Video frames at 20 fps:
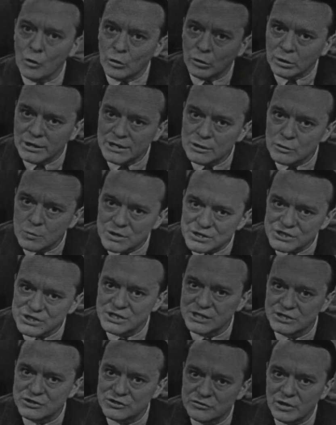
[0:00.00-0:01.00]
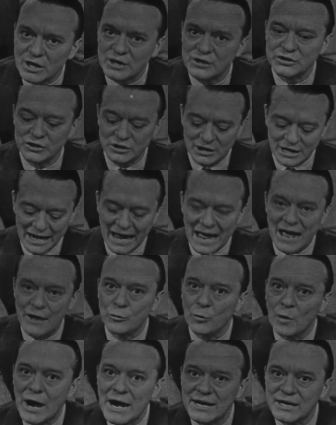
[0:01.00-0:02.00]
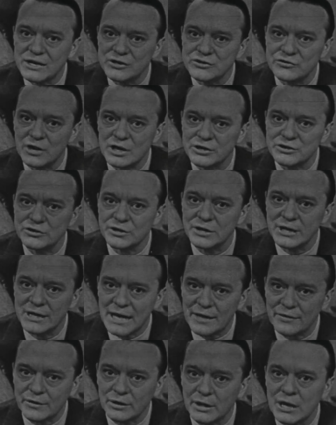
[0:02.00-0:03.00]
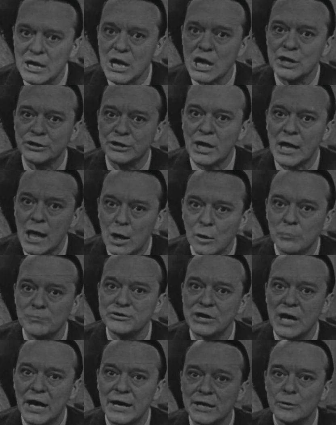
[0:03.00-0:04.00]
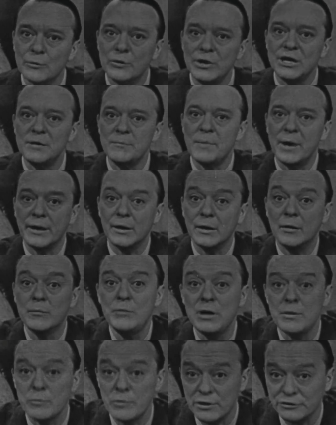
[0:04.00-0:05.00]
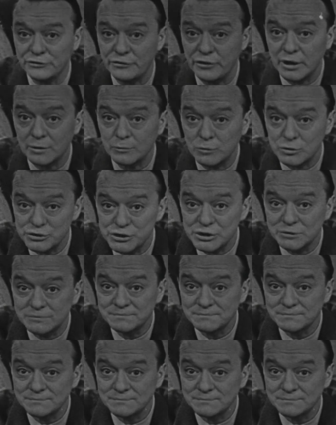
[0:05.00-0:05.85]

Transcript: linguistic structure and writing structure together to help Johnny read better. Be with us then, won't you?